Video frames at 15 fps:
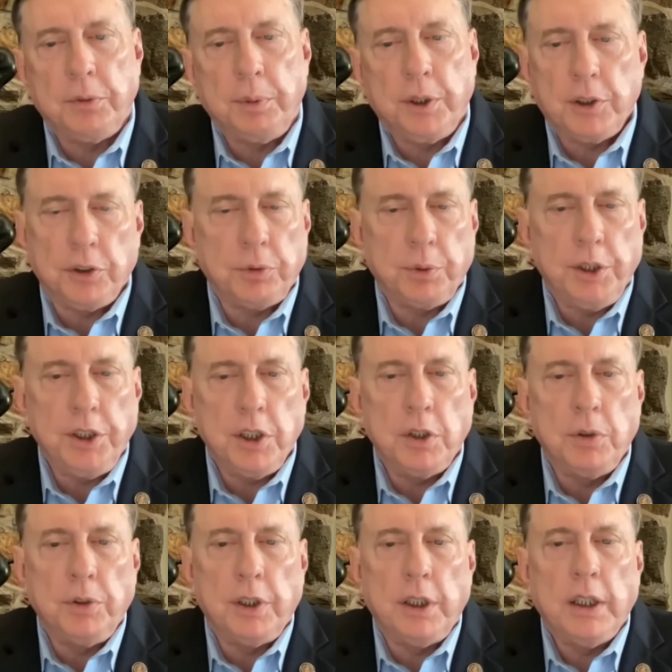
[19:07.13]
because we
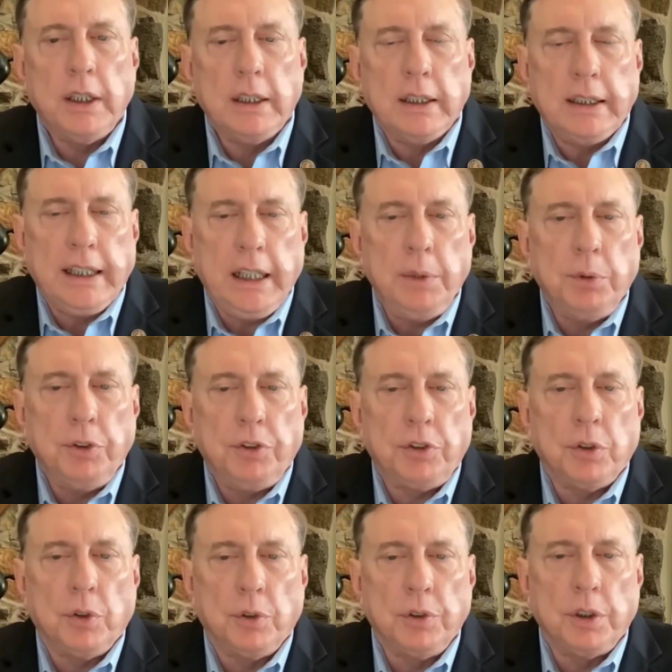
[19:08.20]
know that he was
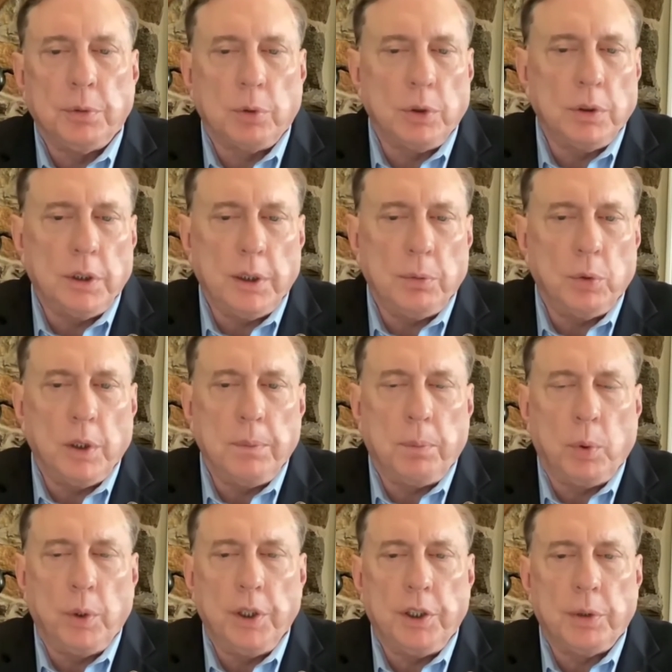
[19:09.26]
told that at one
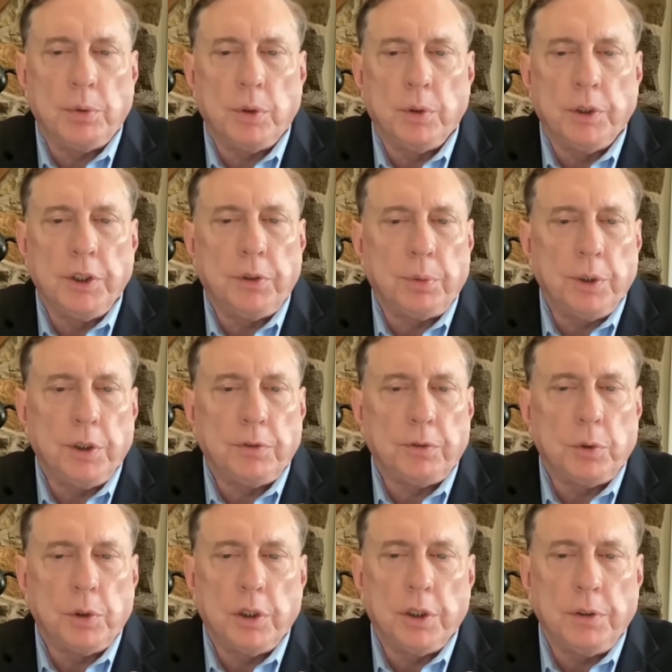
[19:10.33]
point there were only 300 or
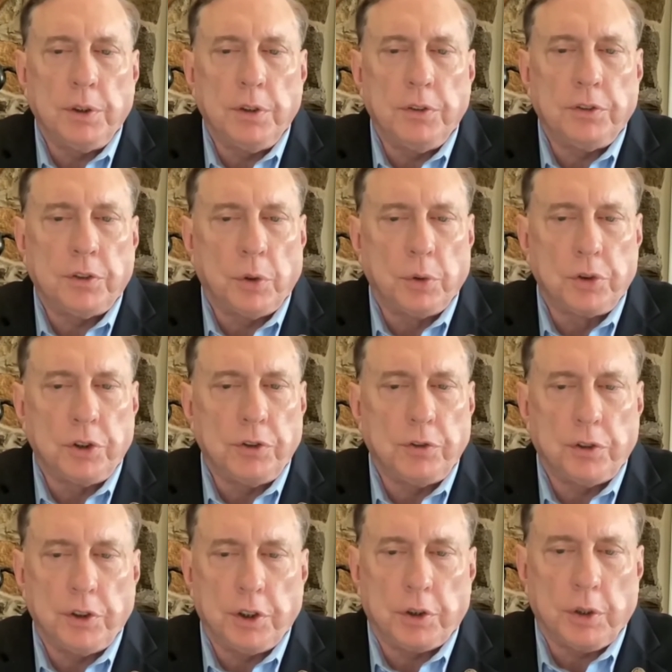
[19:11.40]
400 soldiers
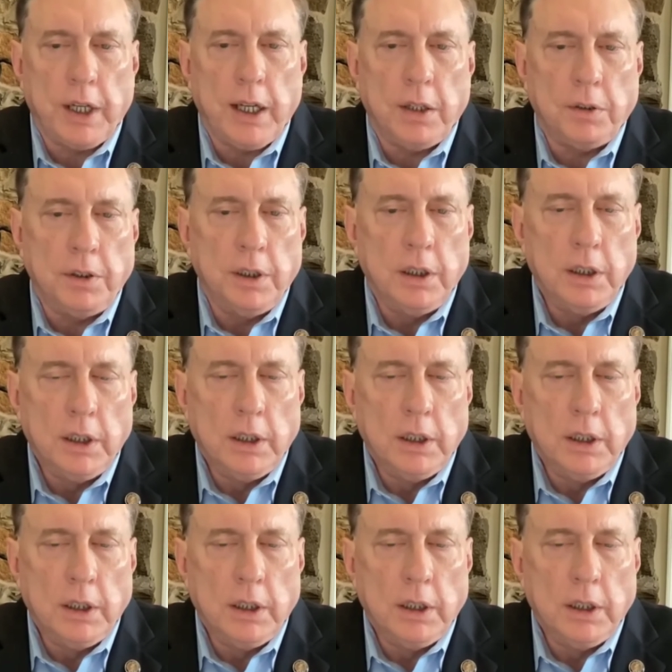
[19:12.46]
on the ground